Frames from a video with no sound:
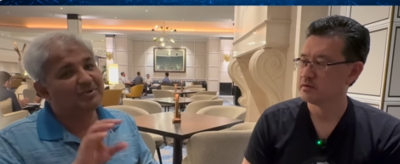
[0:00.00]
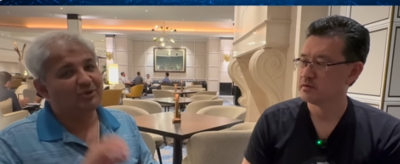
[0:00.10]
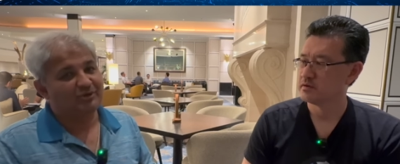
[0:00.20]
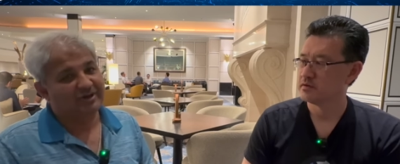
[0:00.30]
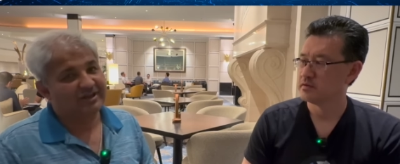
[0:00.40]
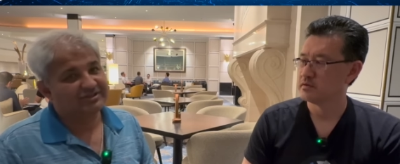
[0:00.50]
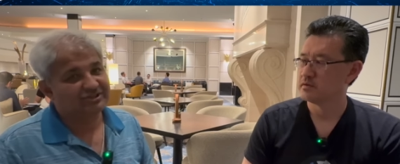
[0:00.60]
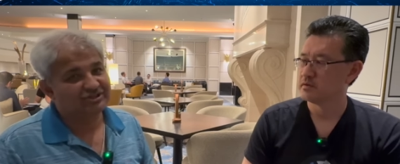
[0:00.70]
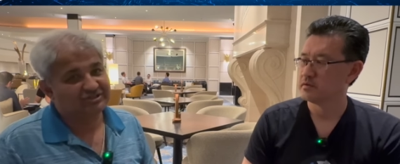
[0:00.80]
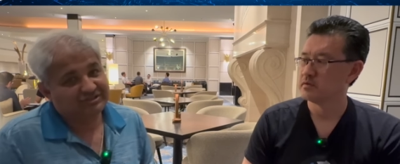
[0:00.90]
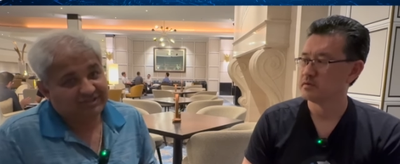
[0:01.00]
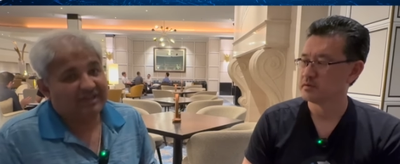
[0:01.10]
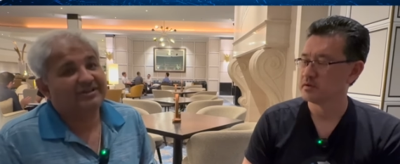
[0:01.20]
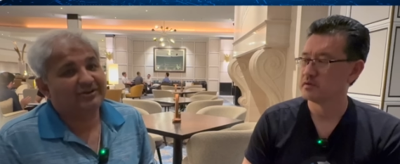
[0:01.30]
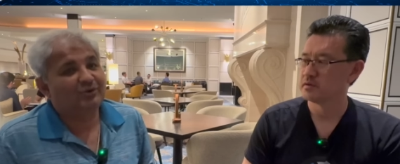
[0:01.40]
Speaker 1: utilization.
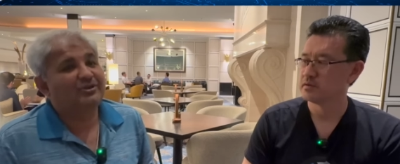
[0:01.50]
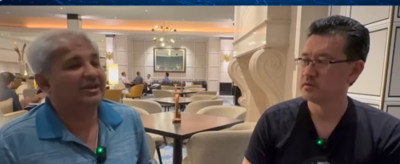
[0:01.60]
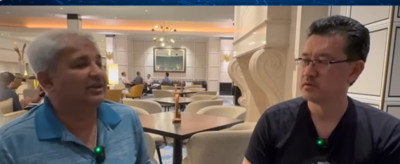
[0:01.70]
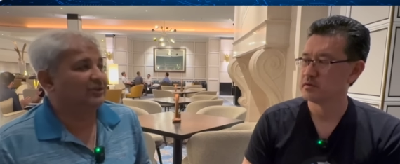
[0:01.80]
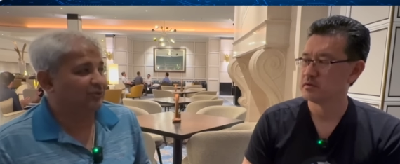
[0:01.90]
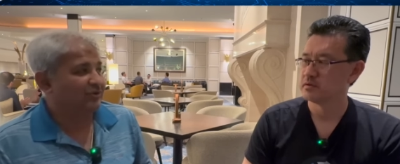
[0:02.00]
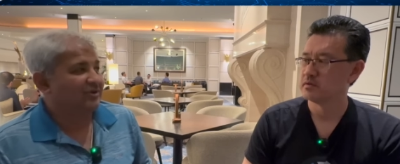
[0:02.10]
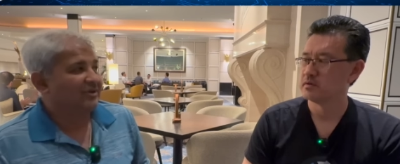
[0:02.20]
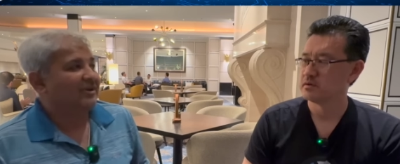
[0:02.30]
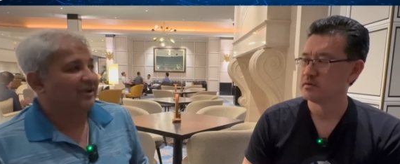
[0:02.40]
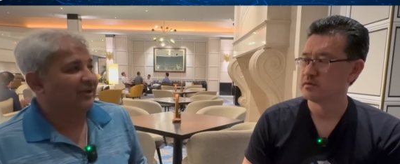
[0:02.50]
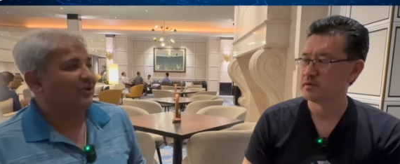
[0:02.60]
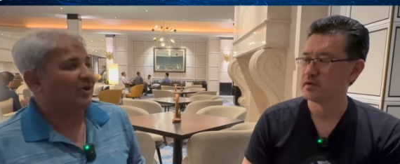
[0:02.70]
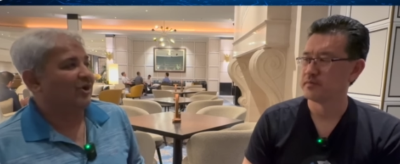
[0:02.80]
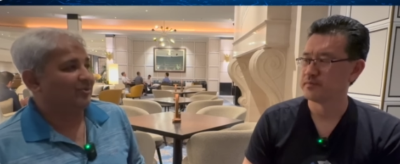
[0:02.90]
That could tell you, you
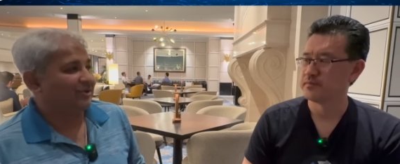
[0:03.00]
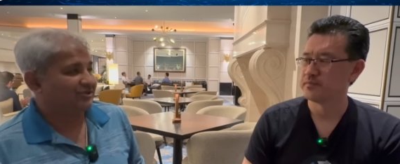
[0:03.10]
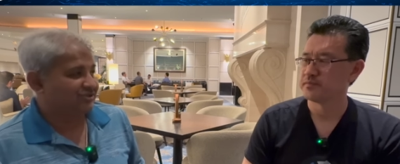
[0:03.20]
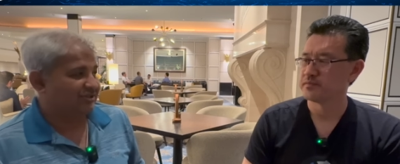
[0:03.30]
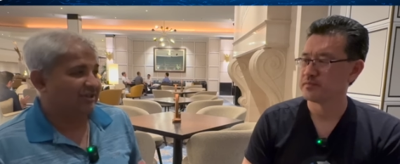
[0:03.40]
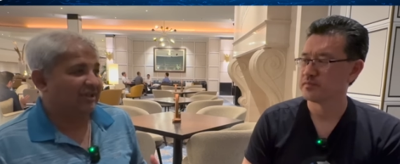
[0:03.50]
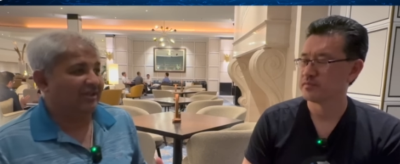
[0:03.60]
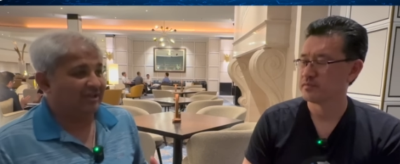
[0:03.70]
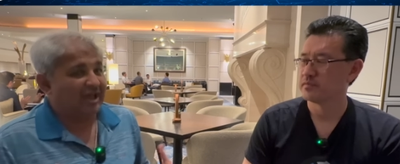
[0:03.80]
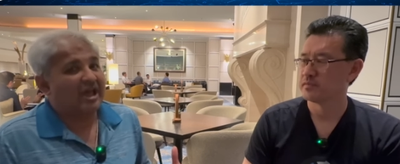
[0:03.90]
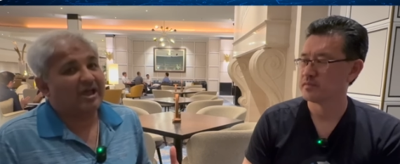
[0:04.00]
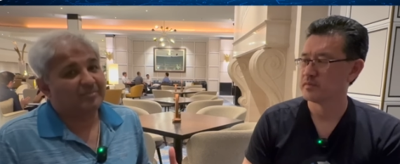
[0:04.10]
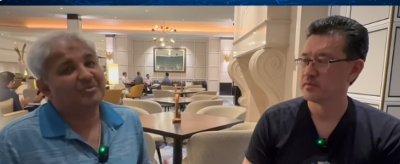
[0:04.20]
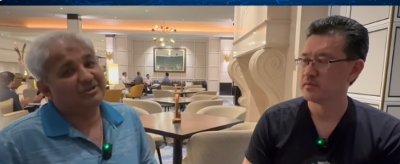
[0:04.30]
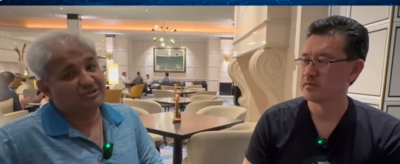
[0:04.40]
know, how much the
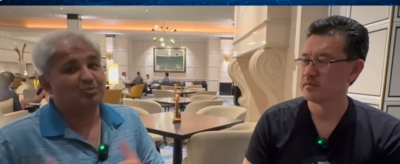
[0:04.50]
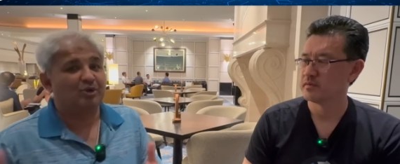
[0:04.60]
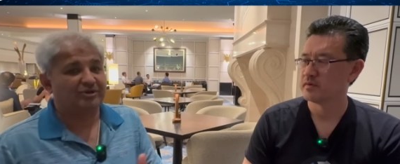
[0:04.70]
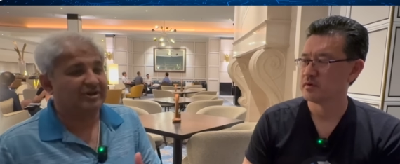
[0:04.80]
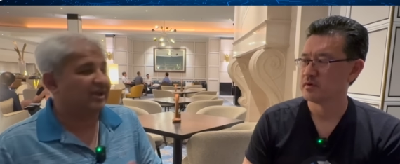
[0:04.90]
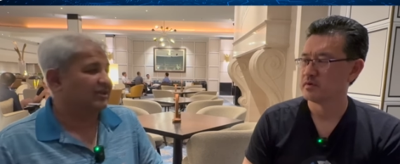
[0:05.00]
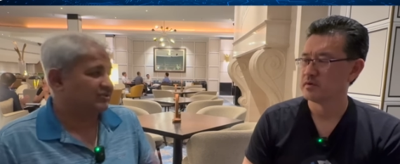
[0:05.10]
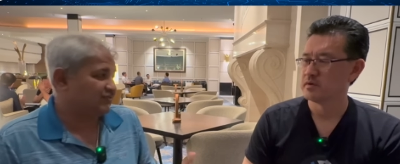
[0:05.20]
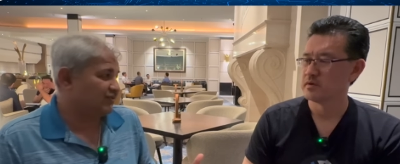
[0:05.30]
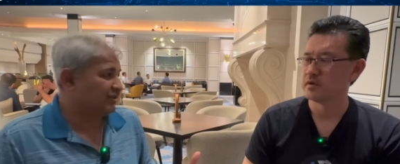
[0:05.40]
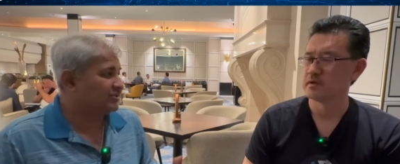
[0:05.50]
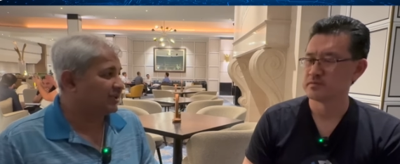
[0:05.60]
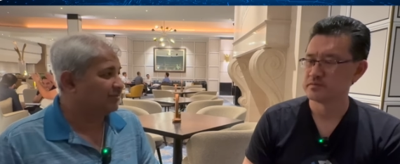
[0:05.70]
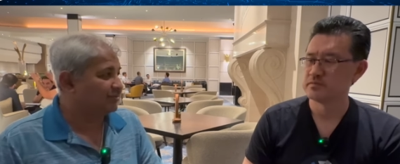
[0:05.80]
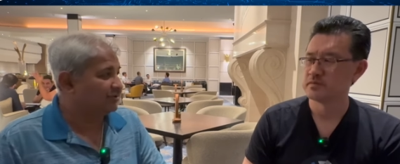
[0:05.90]
app is modernized, for
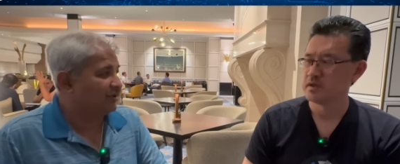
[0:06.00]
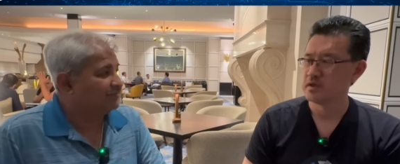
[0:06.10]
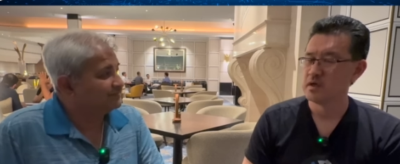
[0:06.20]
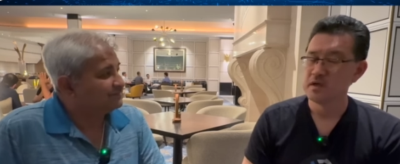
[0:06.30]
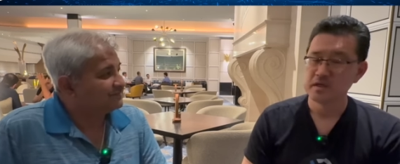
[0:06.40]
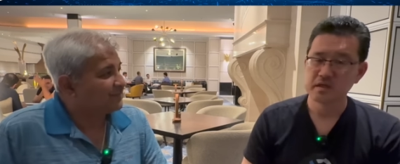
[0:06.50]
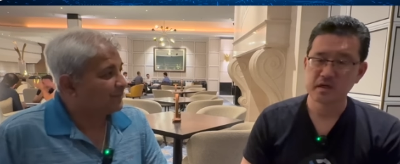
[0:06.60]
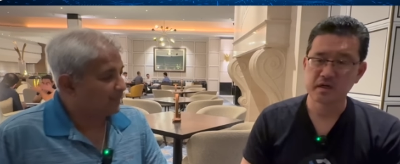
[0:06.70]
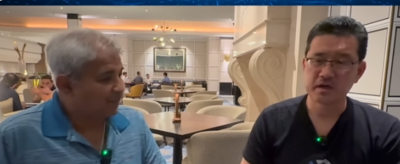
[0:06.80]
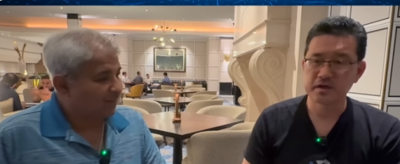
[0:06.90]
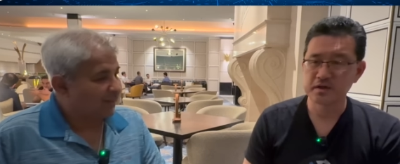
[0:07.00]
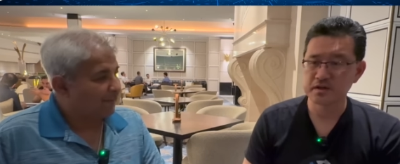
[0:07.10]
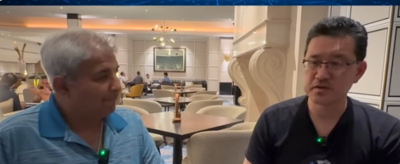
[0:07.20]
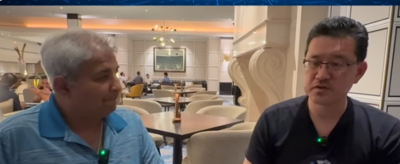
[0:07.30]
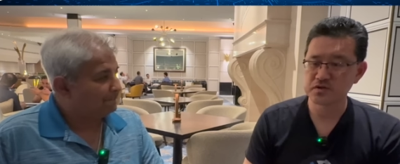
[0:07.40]
example.
Speaker 2: And
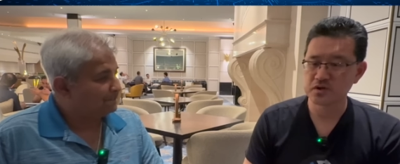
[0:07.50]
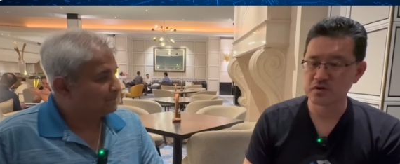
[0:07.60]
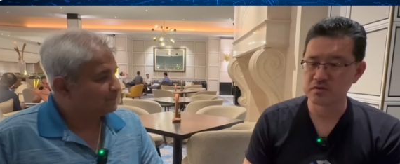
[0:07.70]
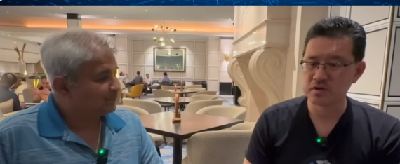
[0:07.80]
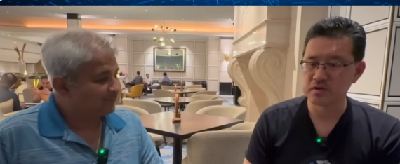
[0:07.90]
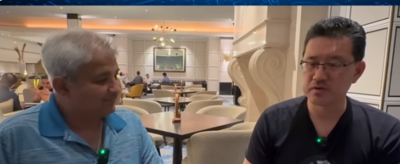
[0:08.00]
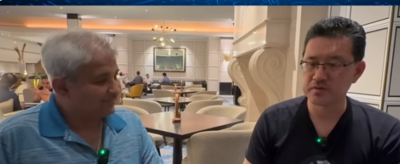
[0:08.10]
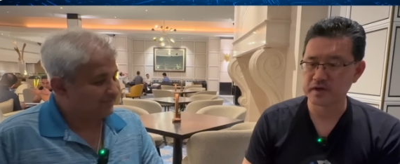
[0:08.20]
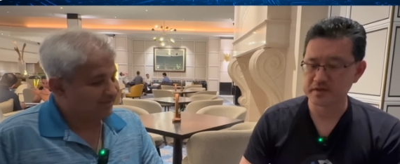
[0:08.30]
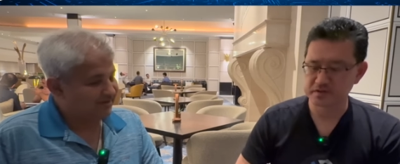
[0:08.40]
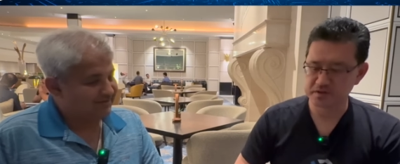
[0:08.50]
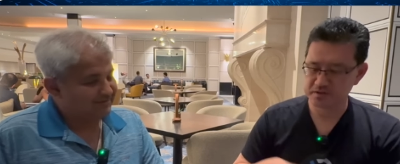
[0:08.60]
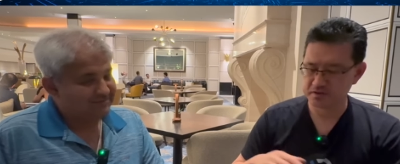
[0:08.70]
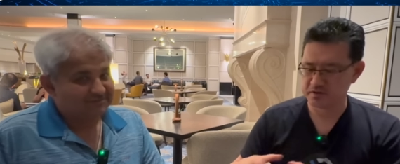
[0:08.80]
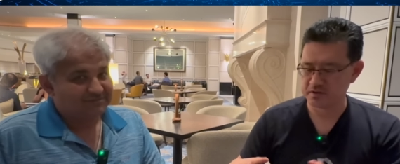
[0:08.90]
then, so, you know,
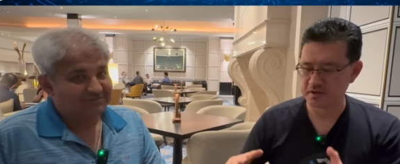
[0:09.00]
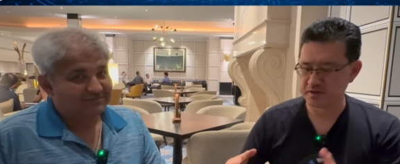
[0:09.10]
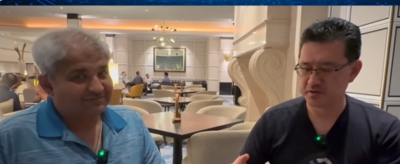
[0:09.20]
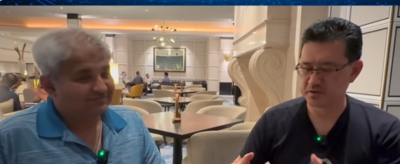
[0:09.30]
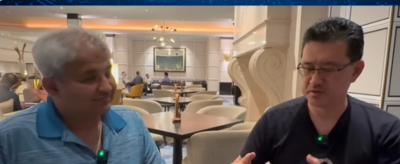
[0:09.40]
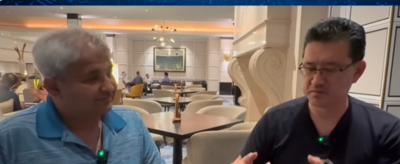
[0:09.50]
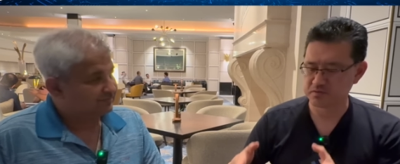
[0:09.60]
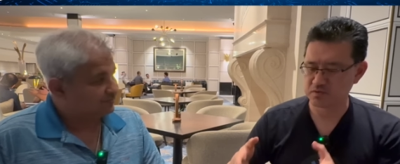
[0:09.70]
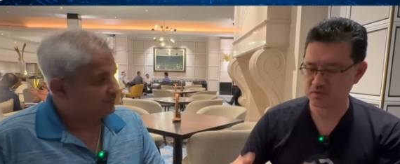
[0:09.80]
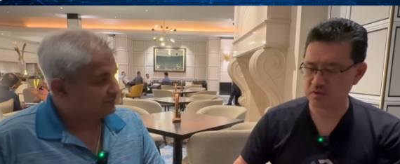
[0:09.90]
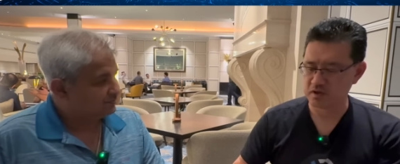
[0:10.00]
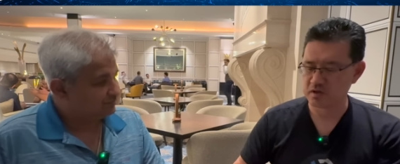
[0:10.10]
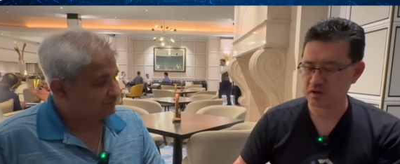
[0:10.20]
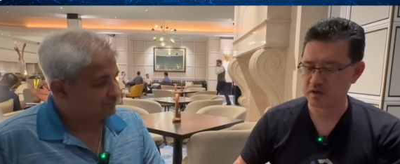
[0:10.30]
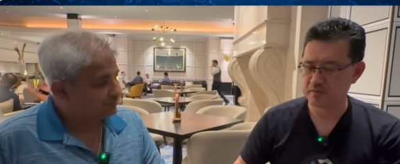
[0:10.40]
that's
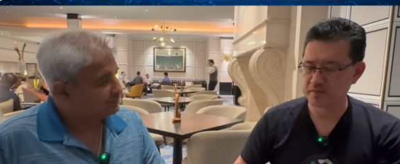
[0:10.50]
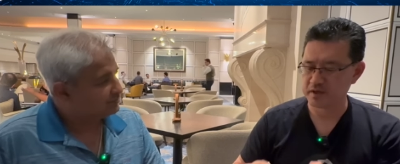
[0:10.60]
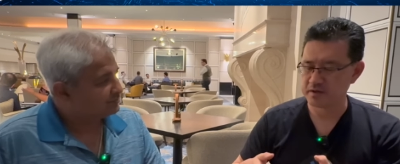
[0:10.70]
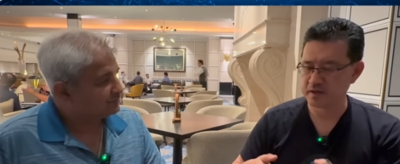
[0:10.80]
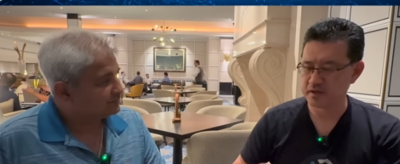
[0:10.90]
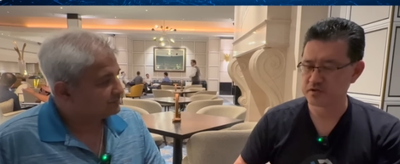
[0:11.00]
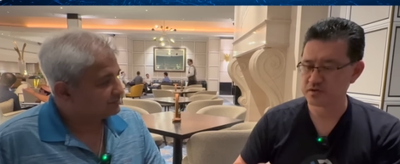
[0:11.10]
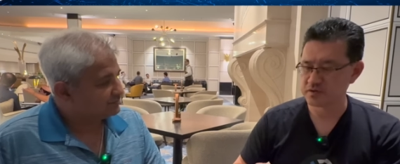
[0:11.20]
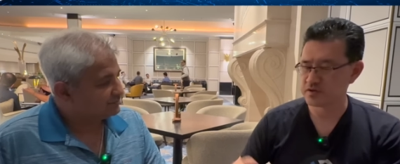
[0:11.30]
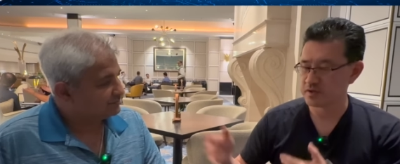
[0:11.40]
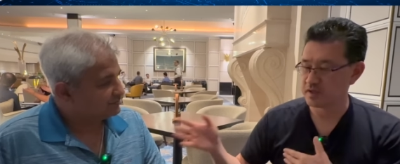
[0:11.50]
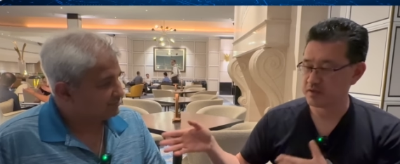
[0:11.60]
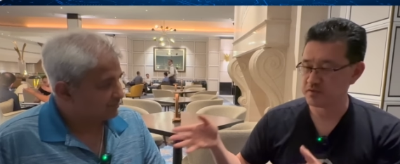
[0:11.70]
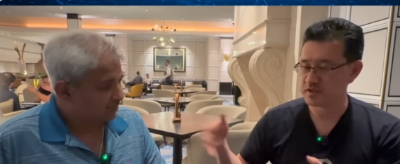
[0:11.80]
Qualcomm, and they introduced, like we